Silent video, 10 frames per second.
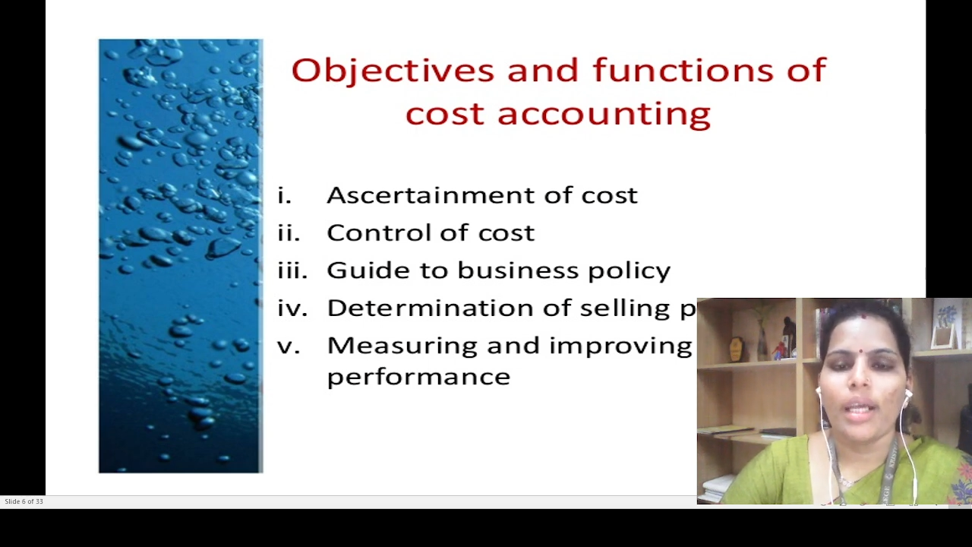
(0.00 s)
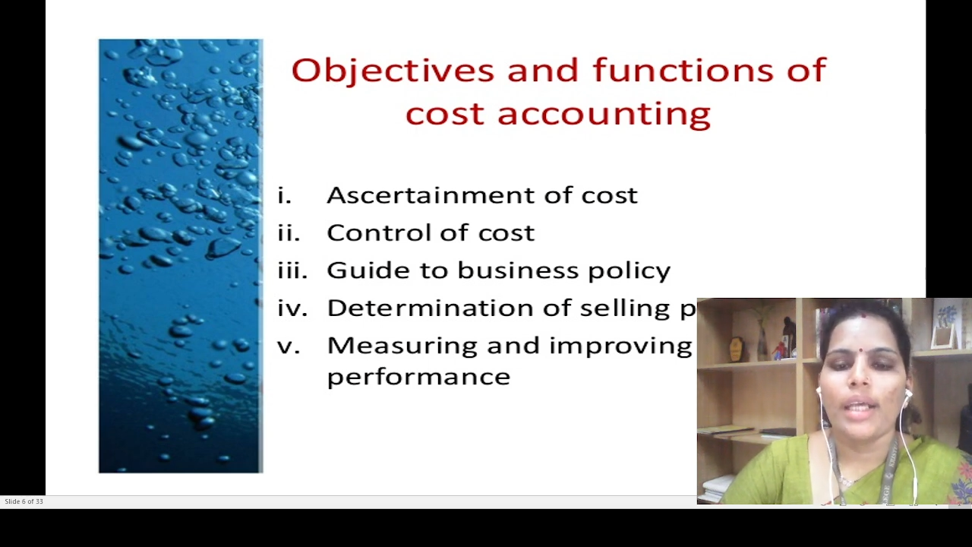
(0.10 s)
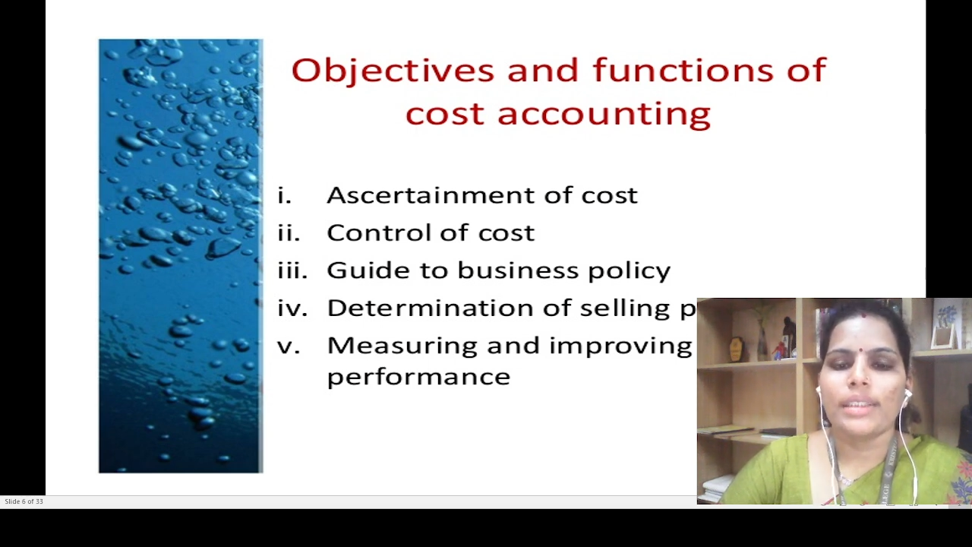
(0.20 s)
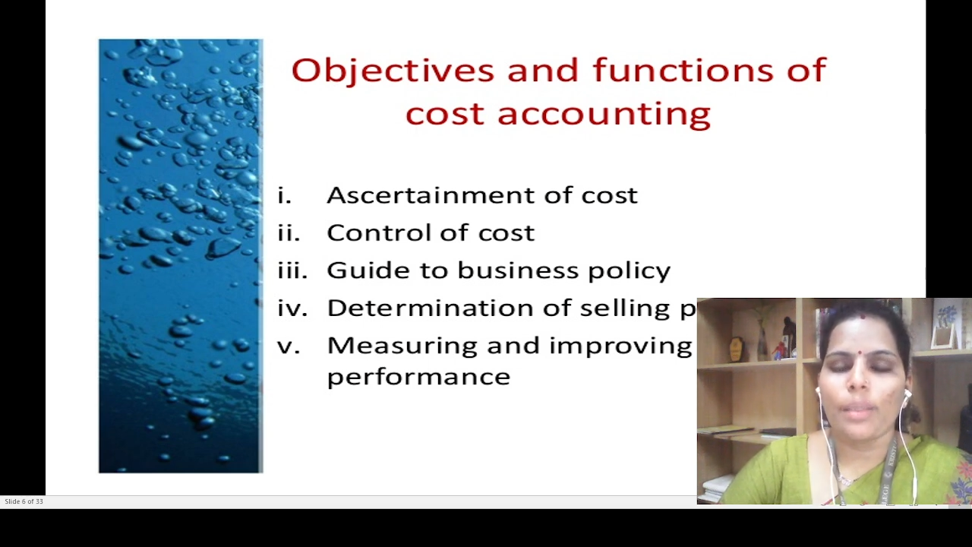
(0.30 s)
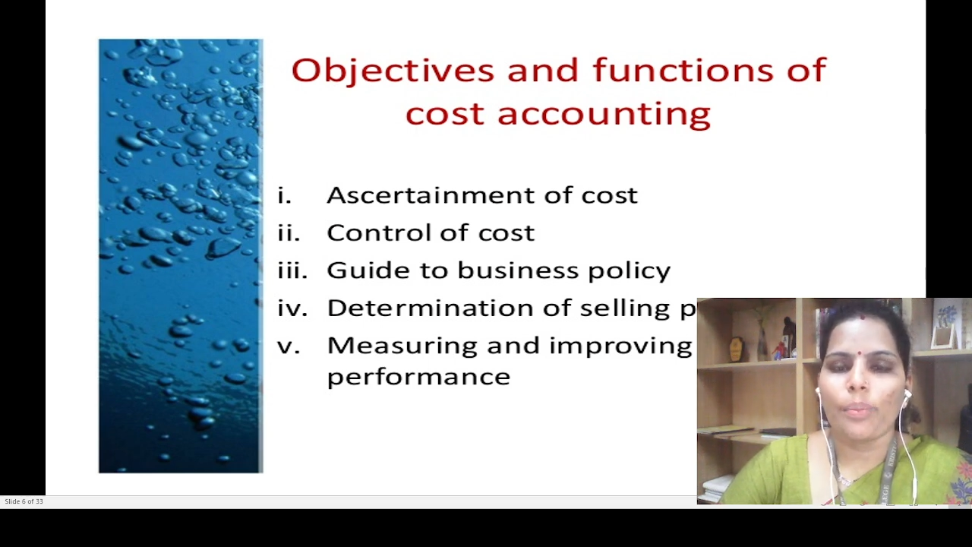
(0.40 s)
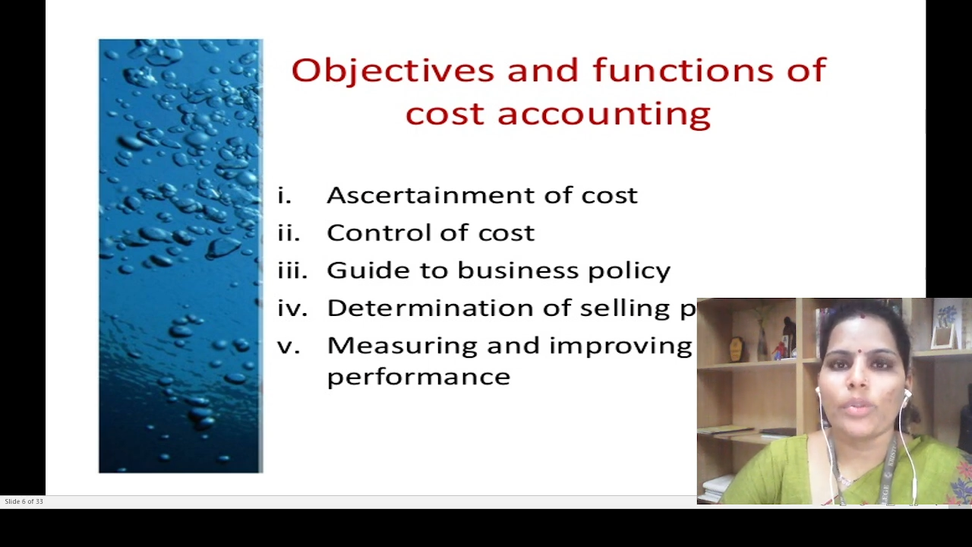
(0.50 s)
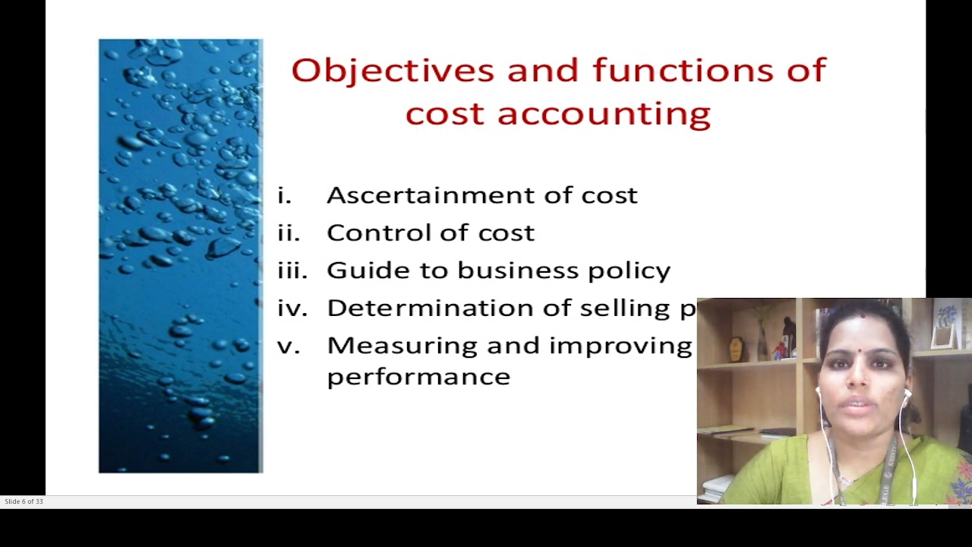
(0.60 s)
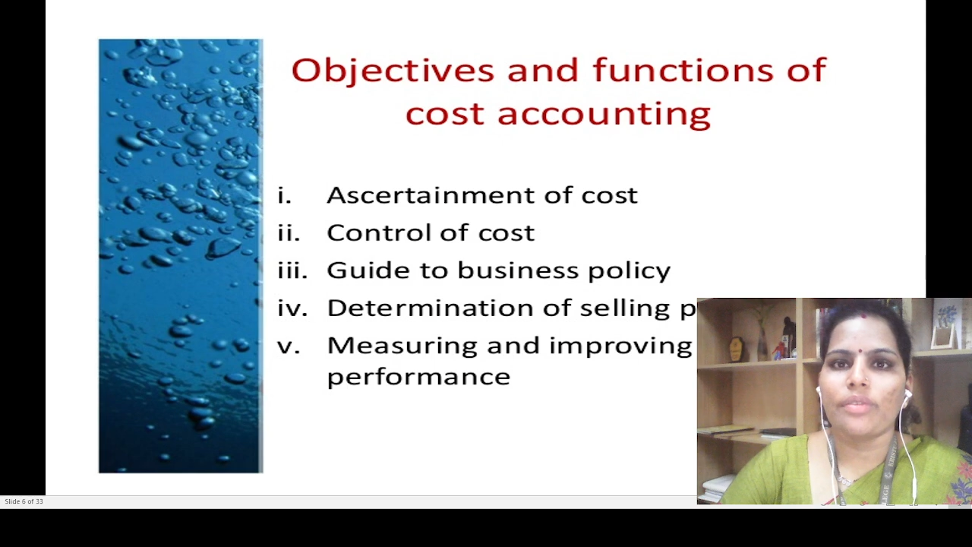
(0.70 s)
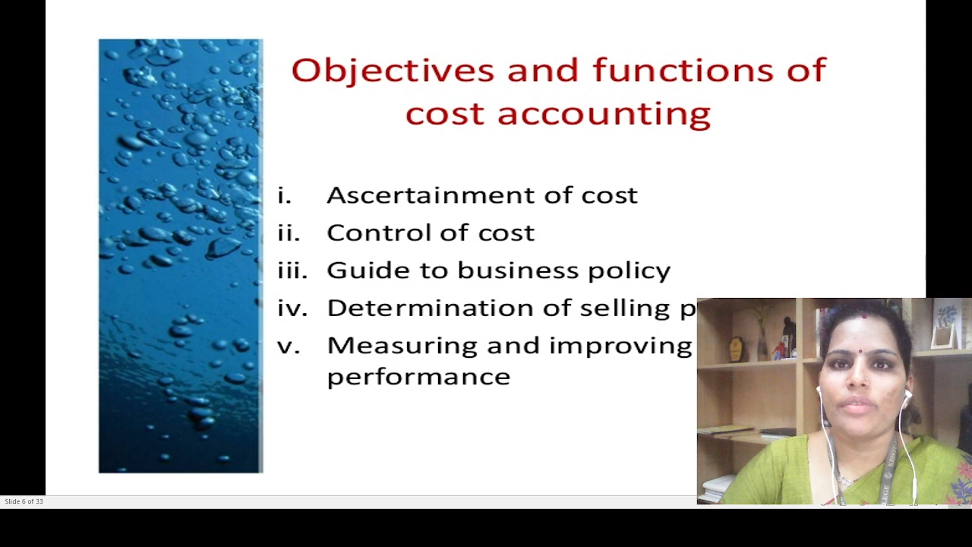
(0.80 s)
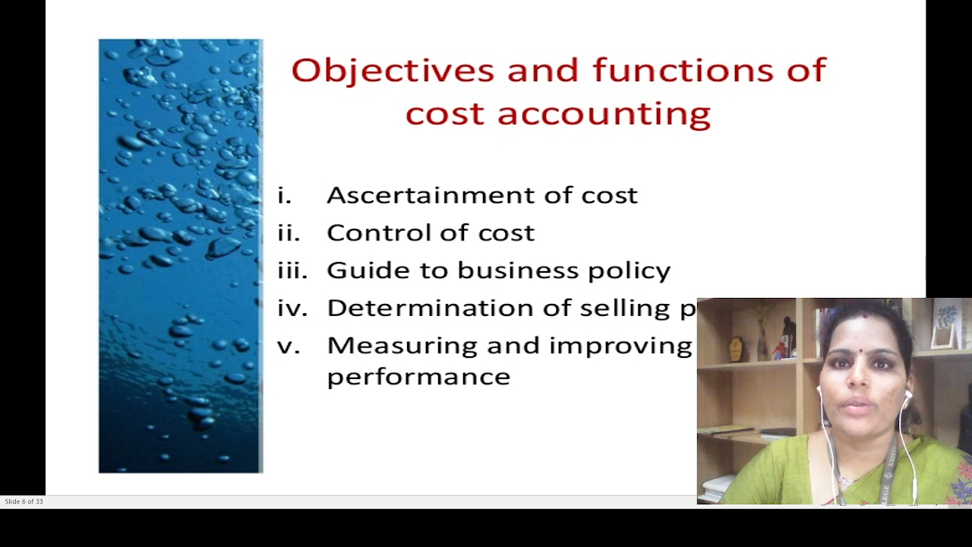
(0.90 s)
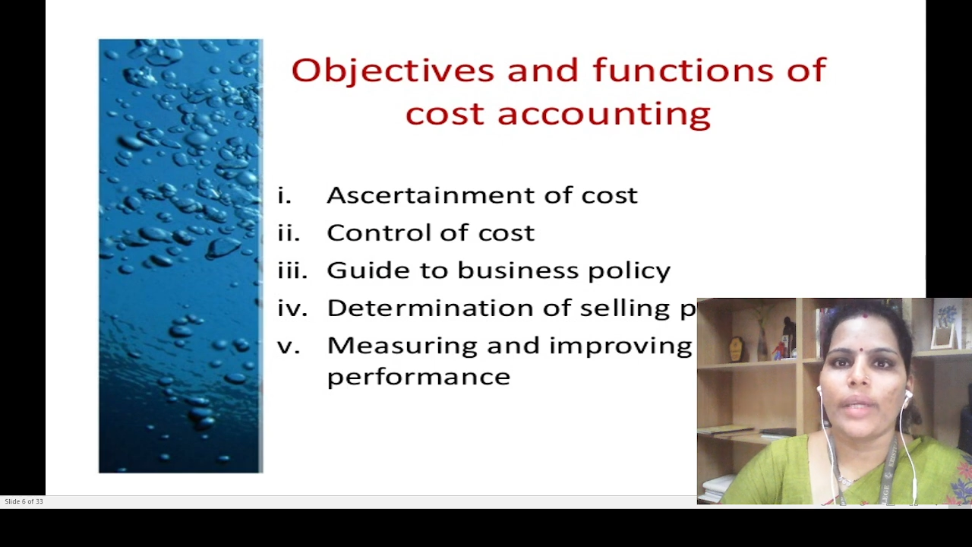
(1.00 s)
Suppose if you